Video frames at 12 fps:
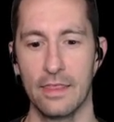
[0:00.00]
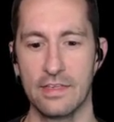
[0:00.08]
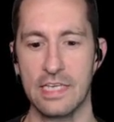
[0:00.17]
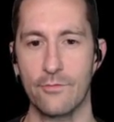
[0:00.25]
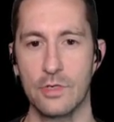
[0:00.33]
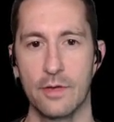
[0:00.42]

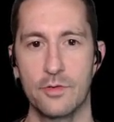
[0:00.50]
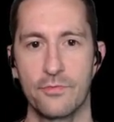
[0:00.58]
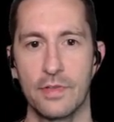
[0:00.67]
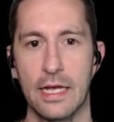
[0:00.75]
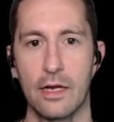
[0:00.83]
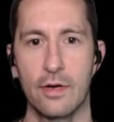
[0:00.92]
This
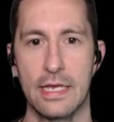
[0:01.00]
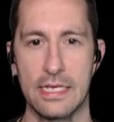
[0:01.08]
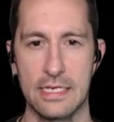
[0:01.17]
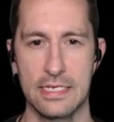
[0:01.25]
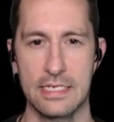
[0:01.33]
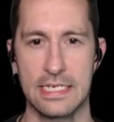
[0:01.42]
advertisement flyer
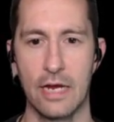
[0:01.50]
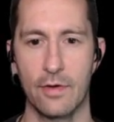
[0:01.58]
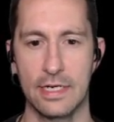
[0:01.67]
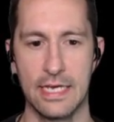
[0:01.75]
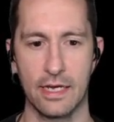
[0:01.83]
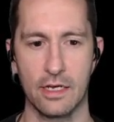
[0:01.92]
is
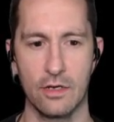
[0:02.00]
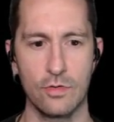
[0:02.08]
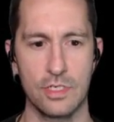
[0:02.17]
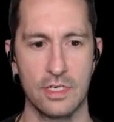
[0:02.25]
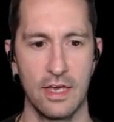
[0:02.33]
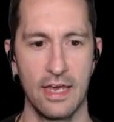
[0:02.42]

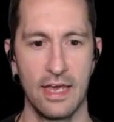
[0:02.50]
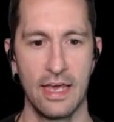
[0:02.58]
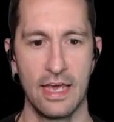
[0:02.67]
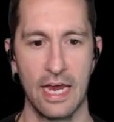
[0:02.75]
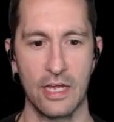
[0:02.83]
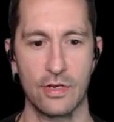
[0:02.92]
Karateco's.
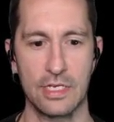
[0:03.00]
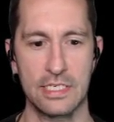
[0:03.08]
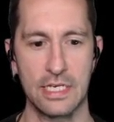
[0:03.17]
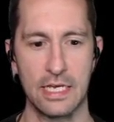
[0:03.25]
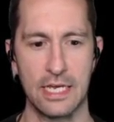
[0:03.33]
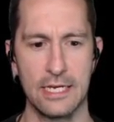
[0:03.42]
And you can
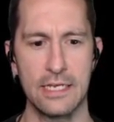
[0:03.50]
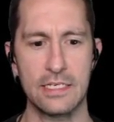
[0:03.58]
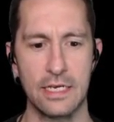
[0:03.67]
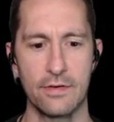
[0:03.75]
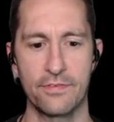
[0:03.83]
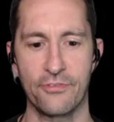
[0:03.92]
see it
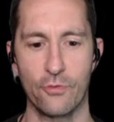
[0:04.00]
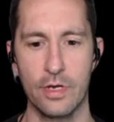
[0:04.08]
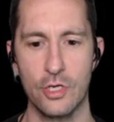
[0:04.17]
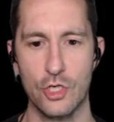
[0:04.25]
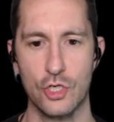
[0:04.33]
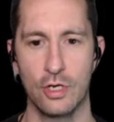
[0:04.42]
is in
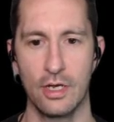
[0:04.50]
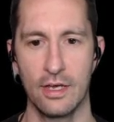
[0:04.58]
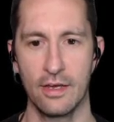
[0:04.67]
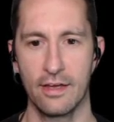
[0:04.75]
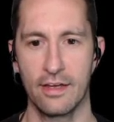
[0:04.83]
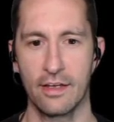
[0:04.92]
French.
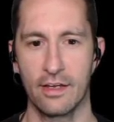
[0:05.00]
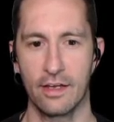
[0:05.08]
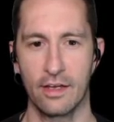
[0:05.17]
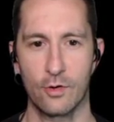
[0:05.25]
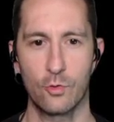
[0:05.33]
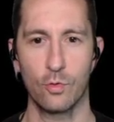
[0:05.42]

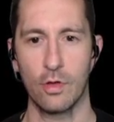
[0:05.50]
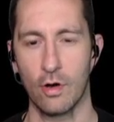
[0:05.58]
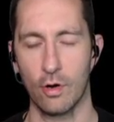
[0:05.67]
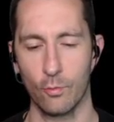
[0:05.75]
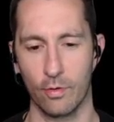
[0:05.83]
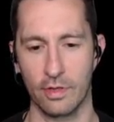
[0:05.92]
Cool
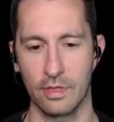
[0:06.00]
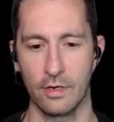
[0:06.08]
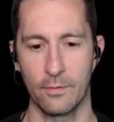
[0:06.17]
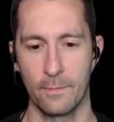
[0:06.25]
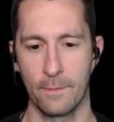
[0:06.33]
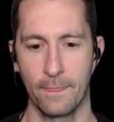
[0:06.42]
artwork,
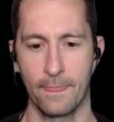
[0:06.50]
though.